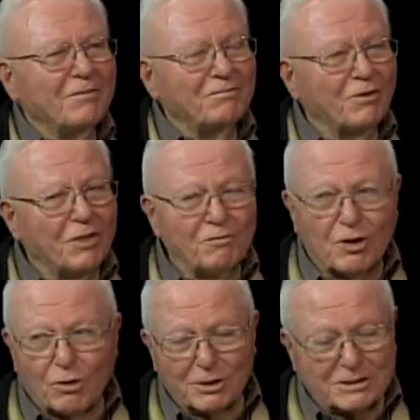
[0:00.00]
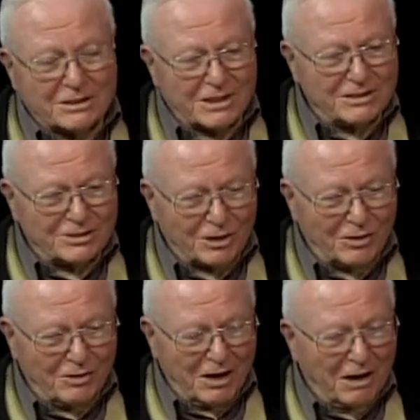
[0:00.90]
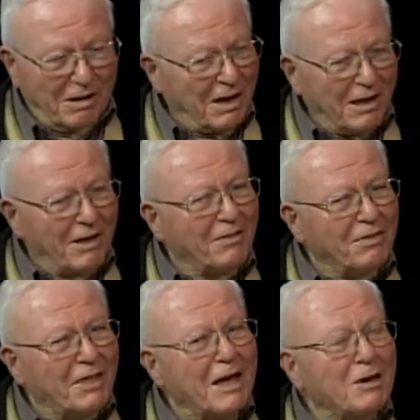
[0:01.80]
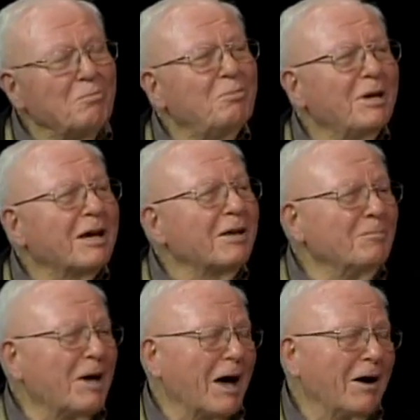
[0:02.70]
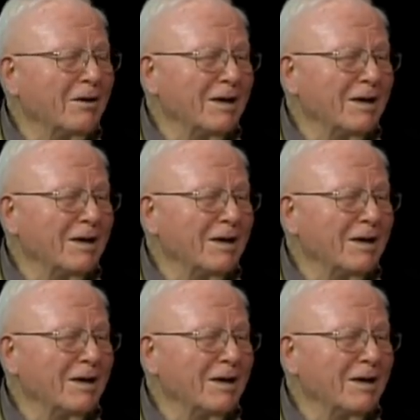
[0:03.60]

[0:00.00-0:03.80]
for the viewers concerned there, they can pick them out.